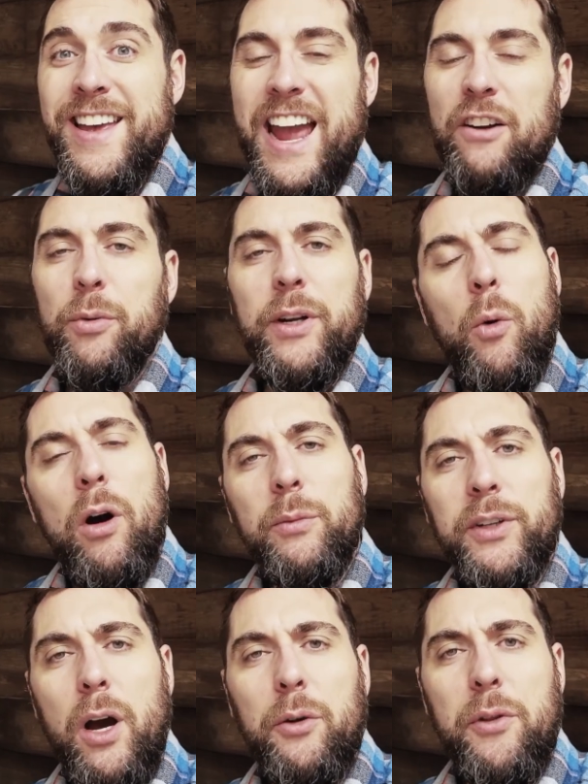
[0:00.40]
Hey everybody, welcome
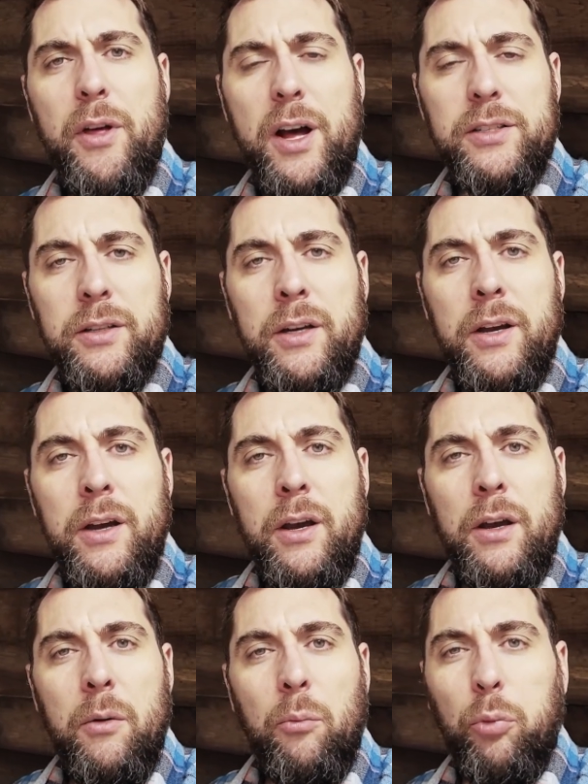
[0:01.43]
to Contra Thoughts.
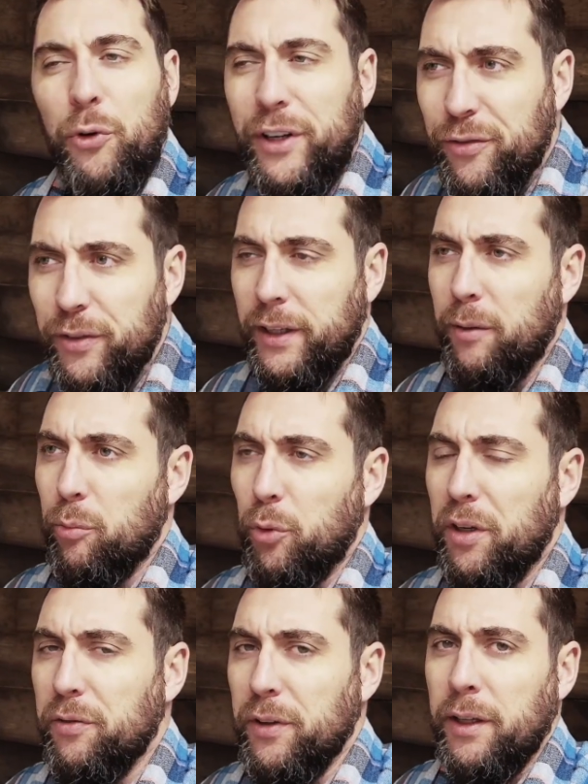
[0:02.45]
Briefly,
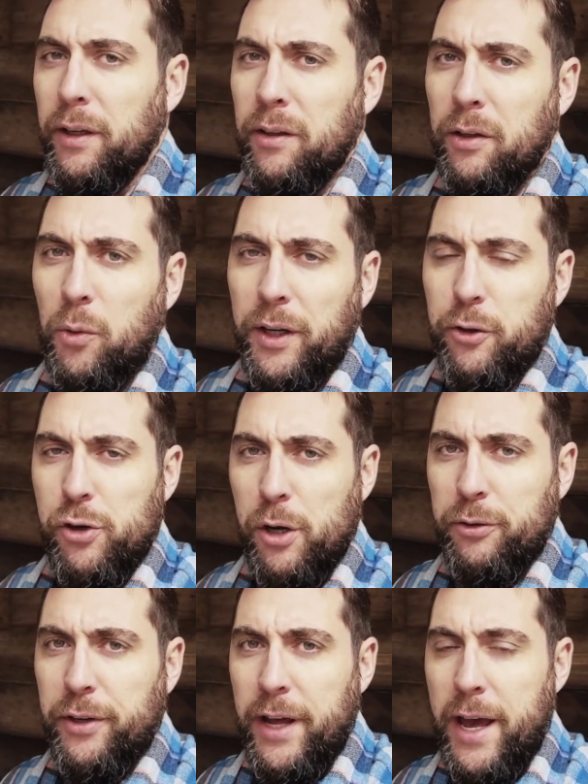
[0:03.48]
briefly, quick
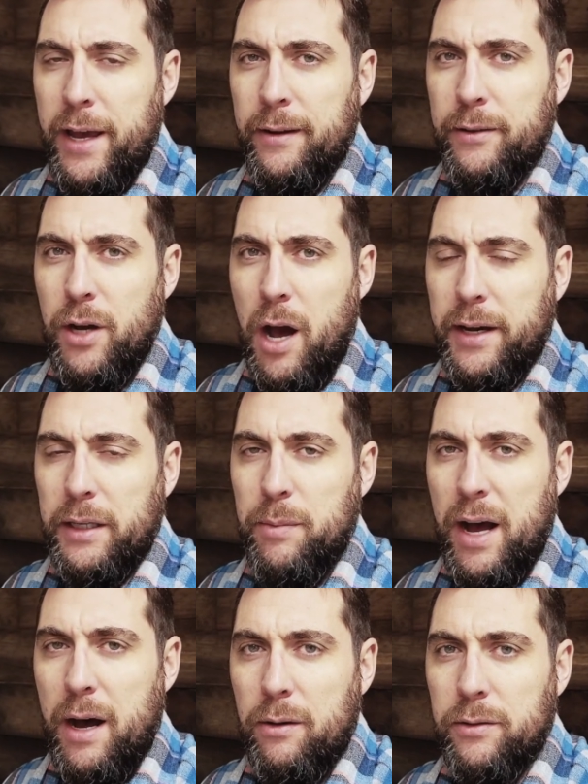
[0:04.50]
show today talking
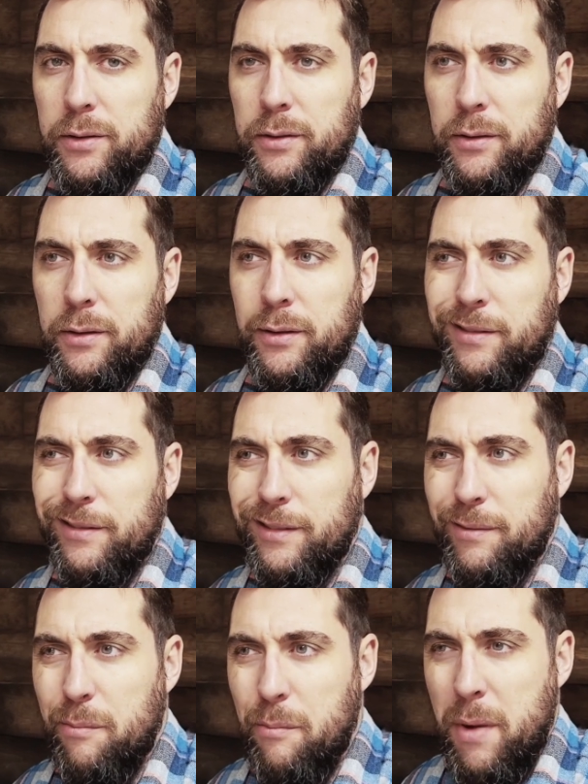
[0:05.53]
about
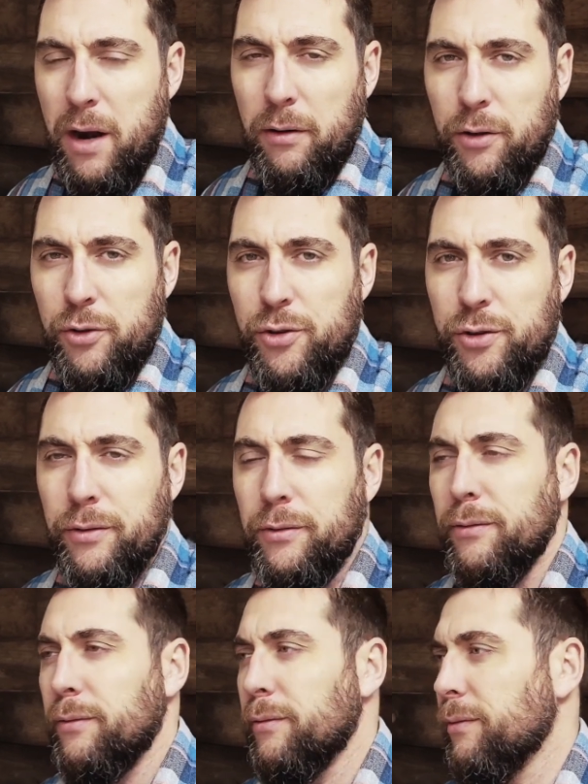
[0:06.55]
marriage,
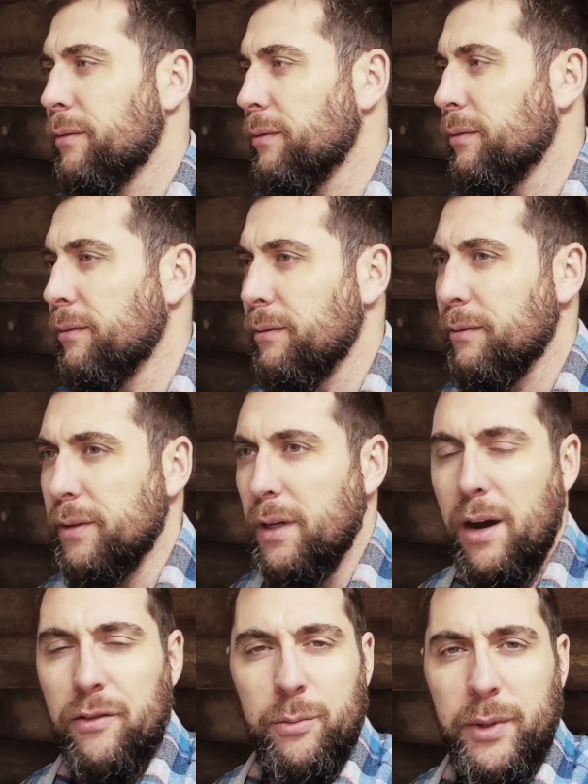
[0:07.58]

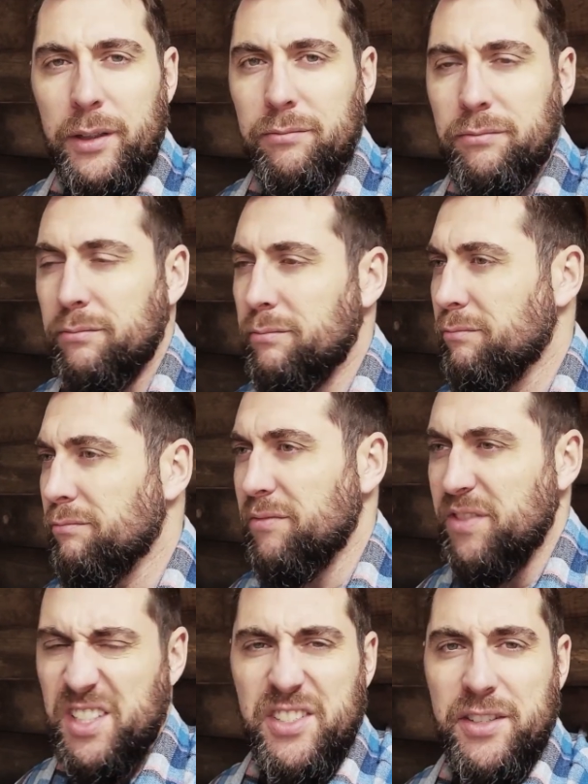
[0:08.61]
government,
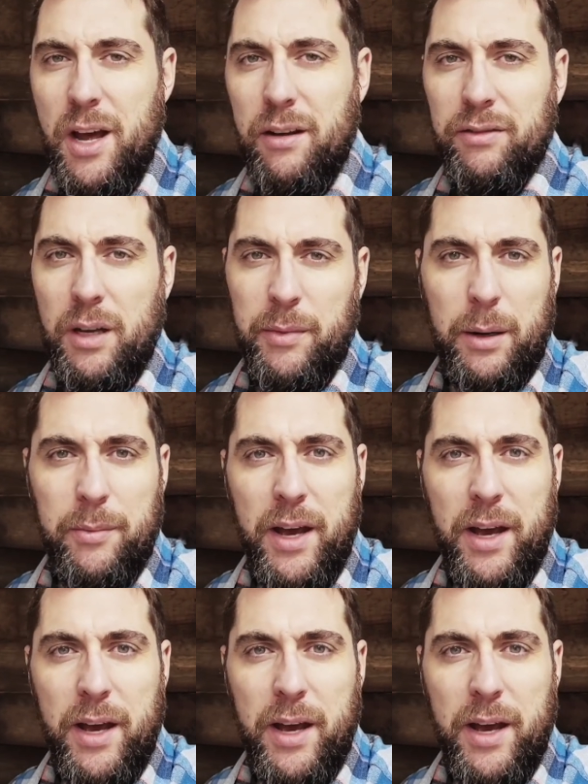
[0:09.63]
fun stuff coming up